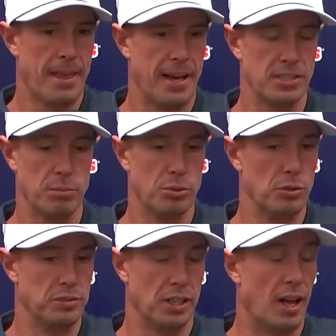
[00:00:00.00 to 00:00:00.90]
has
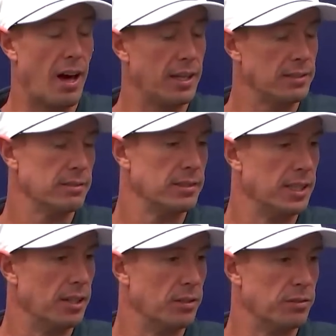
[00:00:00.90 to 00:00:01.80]
improved a lot
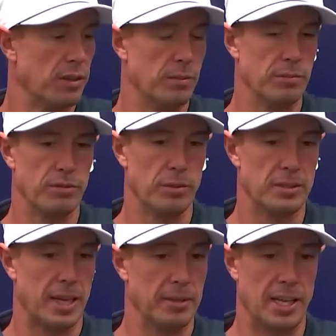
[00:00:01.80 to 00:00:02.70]
you know, from, from the
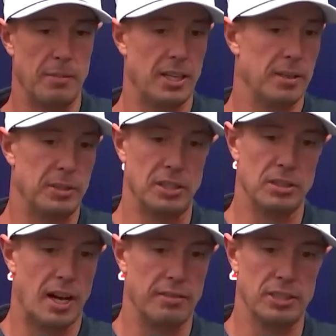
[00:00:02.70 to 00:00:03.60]
time he came in. I
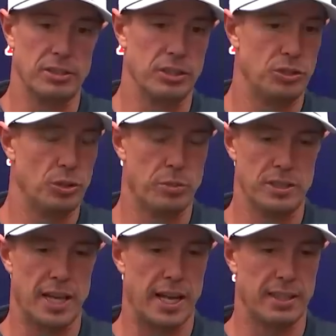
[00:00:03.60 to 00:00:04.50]
mean, obviously super
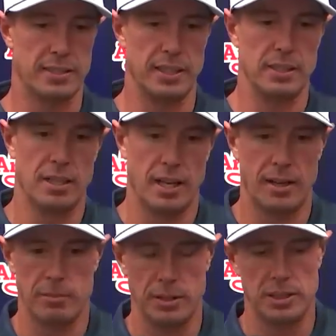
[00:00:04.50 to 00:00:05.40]
talented,
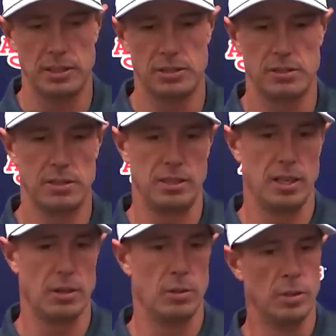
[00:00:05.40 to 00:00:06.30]
um, but just, you
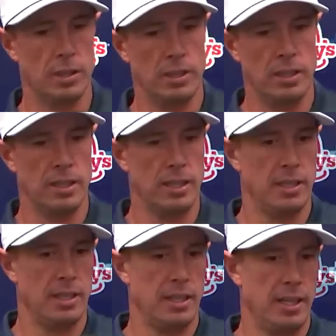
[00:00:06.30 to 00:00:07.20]
know,
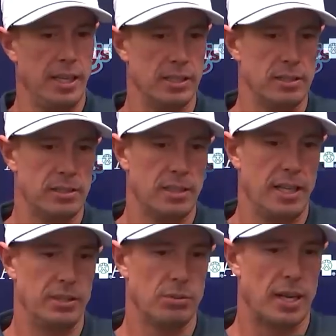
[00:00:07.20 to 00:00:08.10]
his,
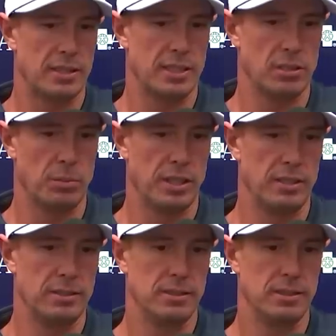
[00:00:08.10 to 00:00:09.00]
his route
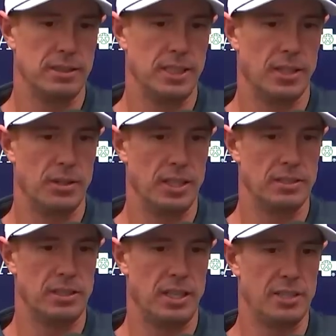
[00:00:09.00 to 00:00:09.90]
discipline, you know,
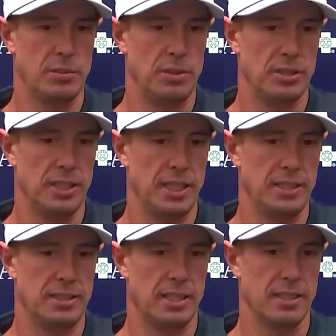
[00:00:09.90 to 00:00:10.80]
his, his ability
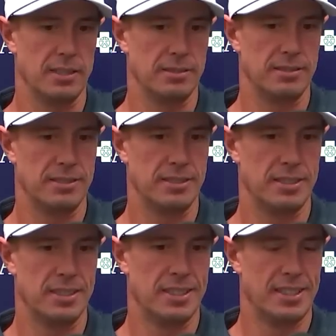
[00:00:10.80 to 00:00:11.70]
to,
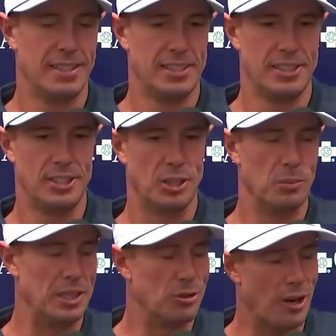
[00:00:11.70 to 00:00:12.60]
you know,
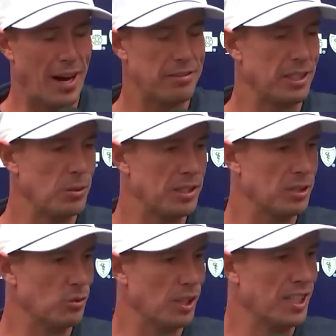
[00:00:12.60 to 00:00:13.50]
be crafty with
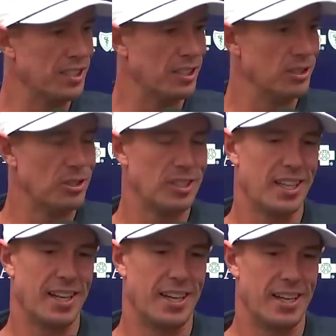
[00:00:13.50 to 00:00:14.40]
his releases,
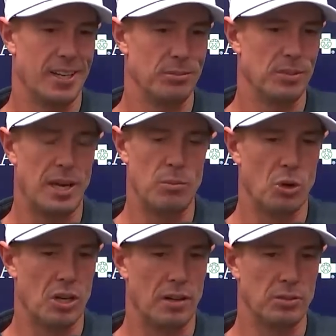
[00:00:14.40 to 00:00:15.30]
um, getting
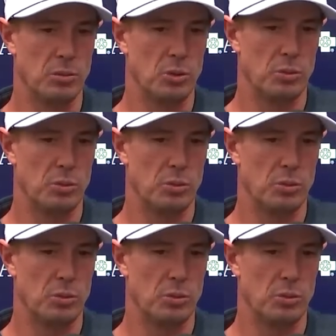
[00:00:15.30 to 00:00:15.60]
more comfortable